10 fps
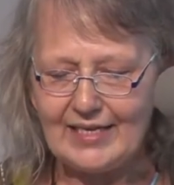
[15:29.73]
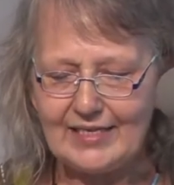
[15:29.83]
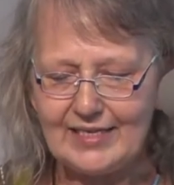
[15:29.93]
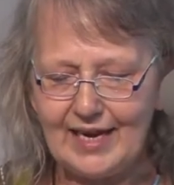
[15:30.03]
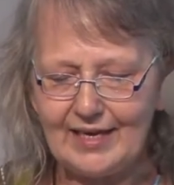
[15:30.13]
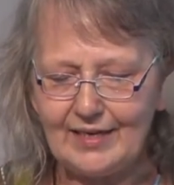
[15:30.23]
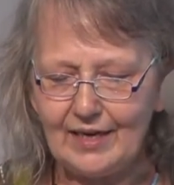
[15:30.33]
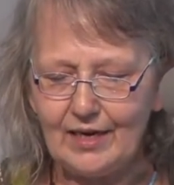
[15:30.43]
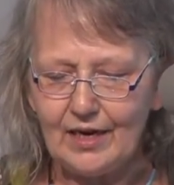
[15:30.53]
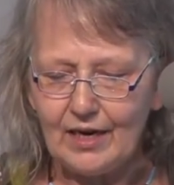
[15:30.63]
and
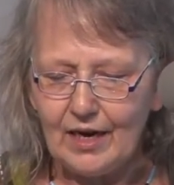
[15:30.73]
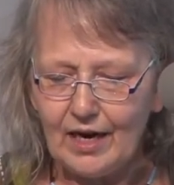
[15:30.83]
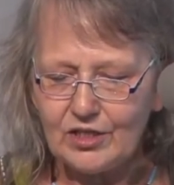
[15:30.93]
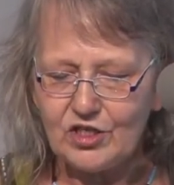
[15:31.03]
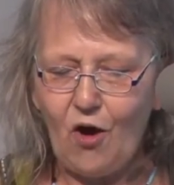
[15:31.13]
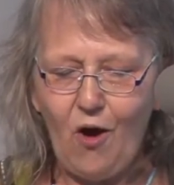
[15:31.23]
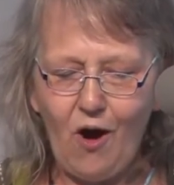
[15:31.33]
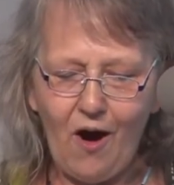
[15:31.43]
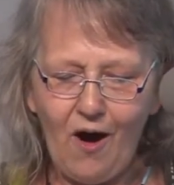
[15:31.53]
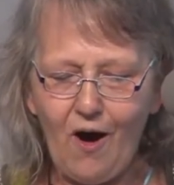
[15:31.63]
said, and
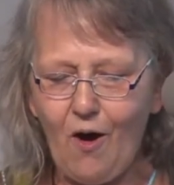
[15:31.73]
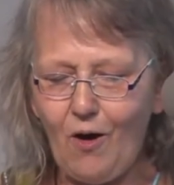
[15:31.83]
saw